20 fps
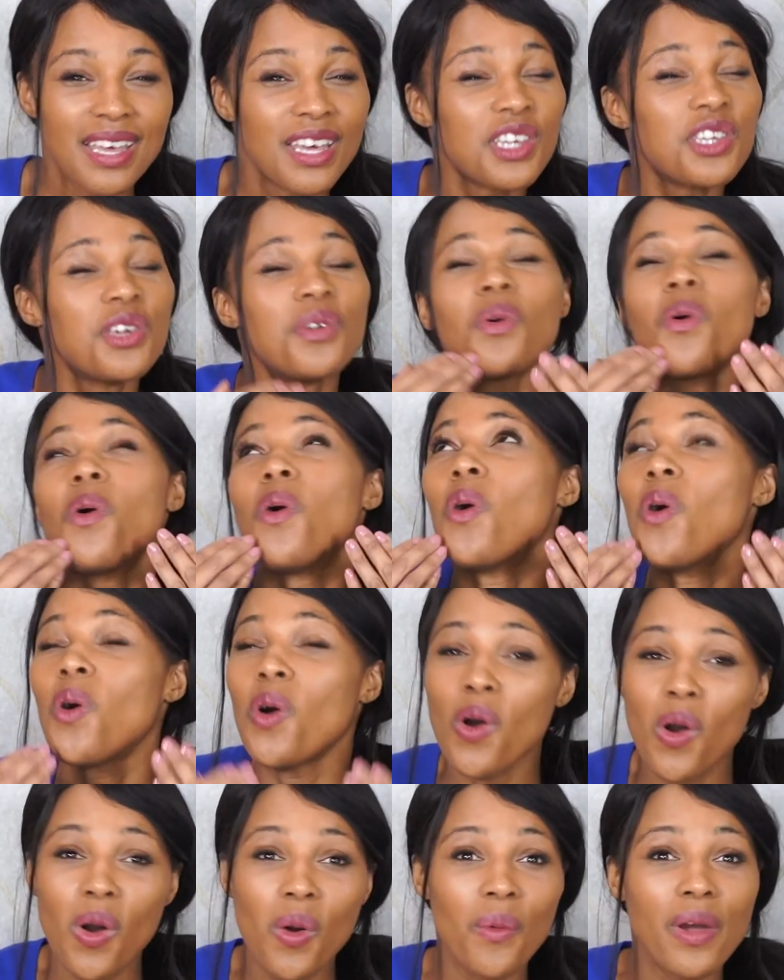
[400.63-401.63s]
You
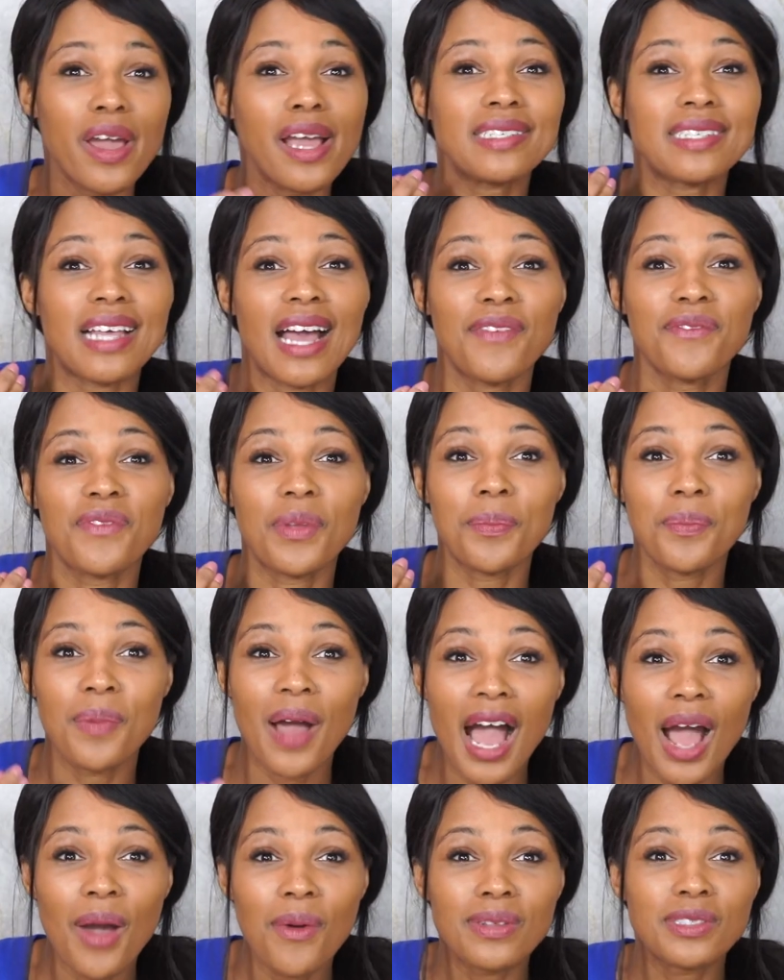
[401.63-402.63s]
always have the
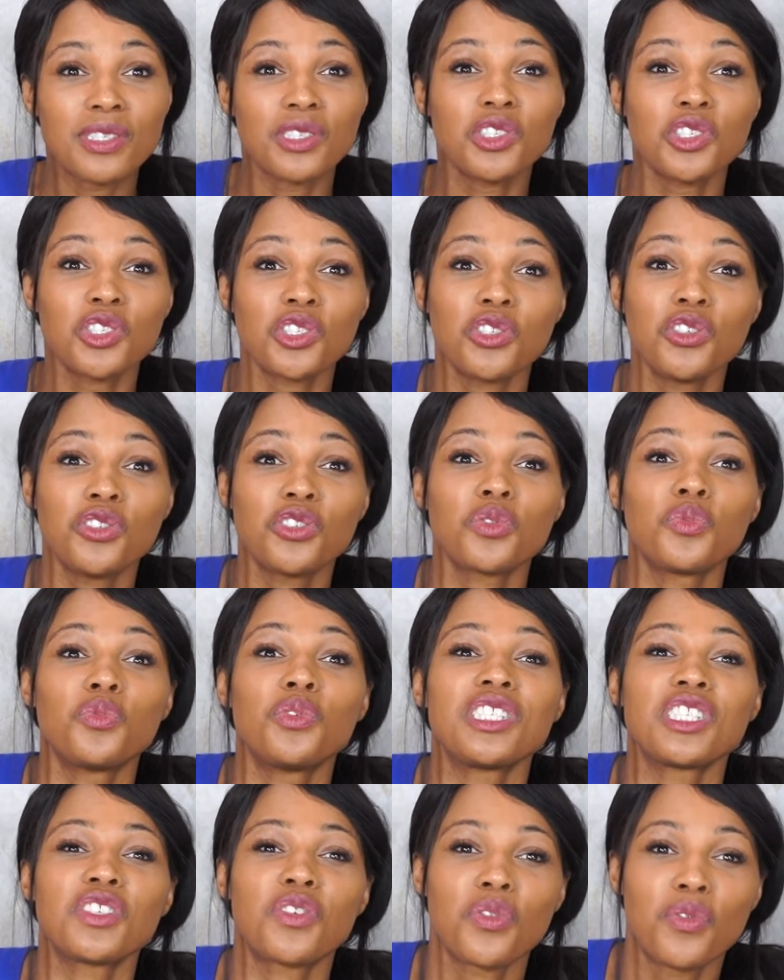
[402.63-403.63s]
power to choose
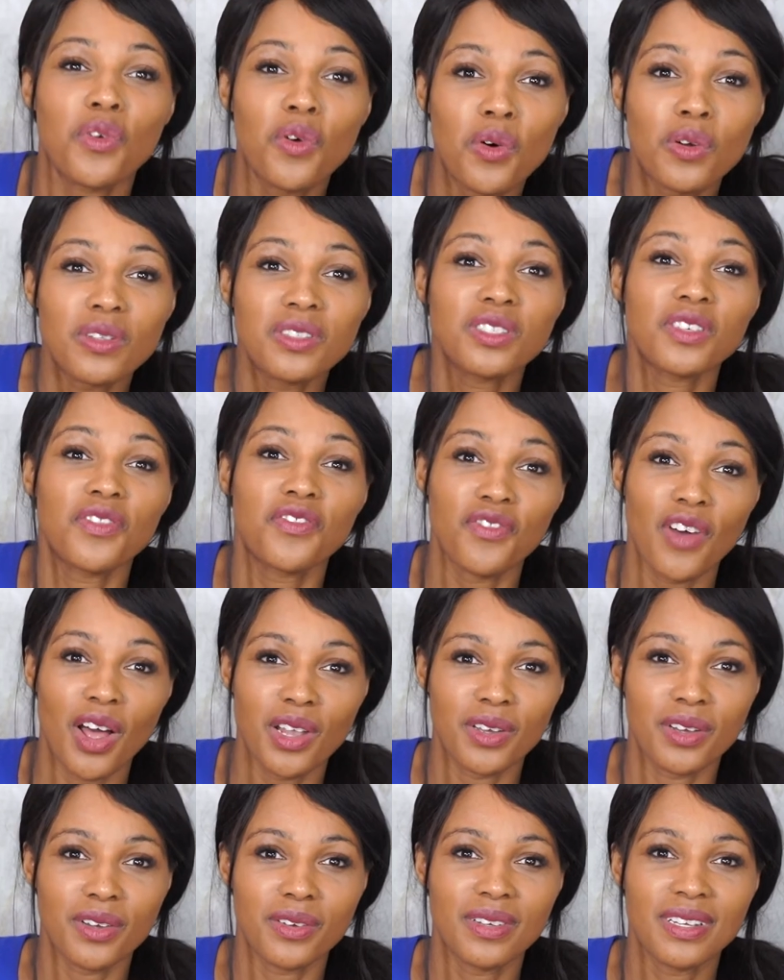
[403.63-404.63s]
which thought to
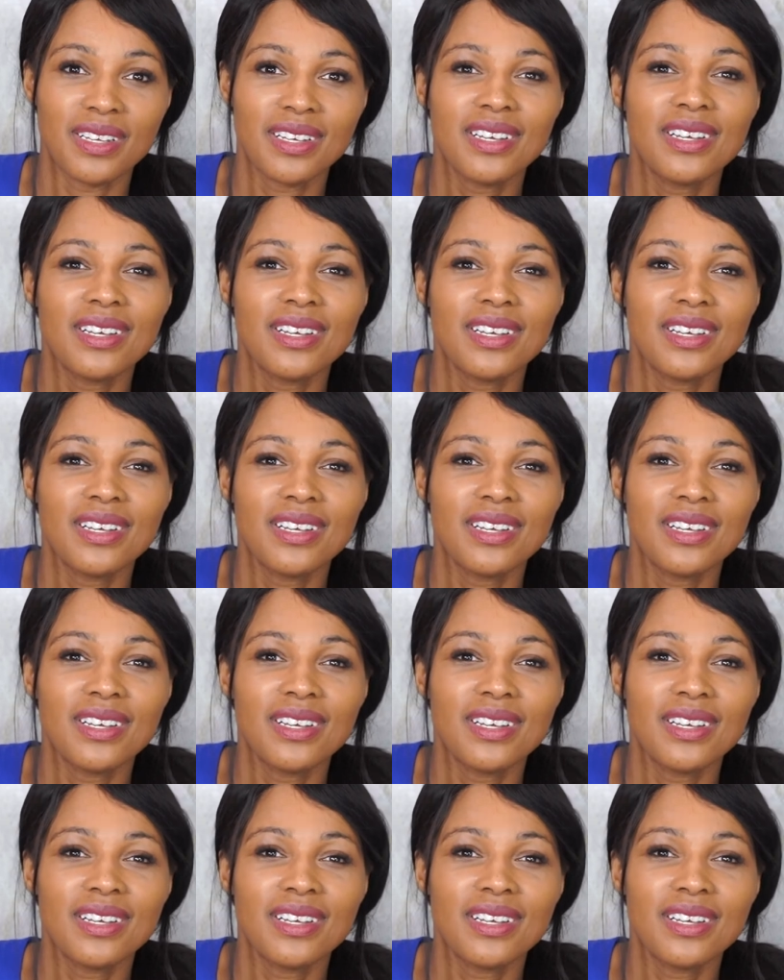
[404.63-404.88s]
follow.